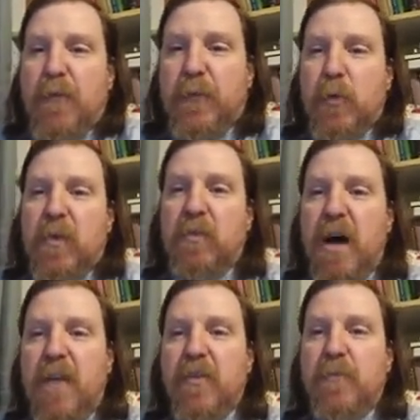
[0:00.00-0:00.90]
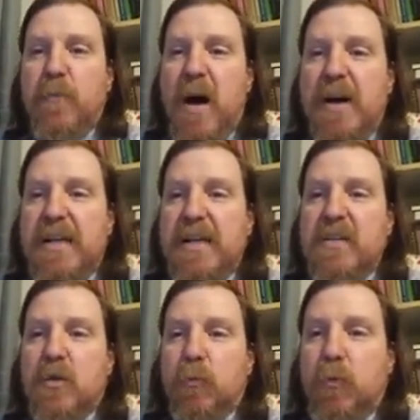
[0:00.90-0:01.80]
For the love of money
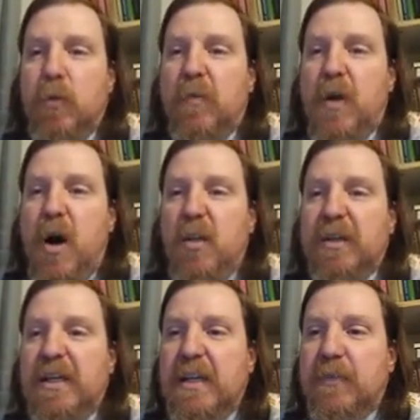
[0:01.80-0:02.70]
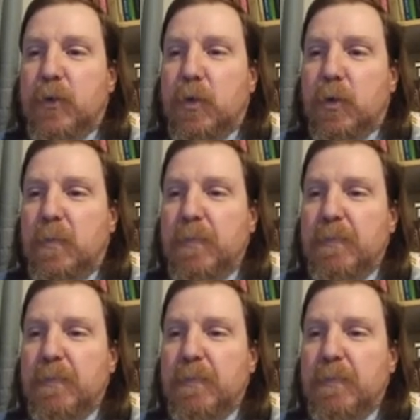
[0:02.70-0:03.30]
is the root of all evil.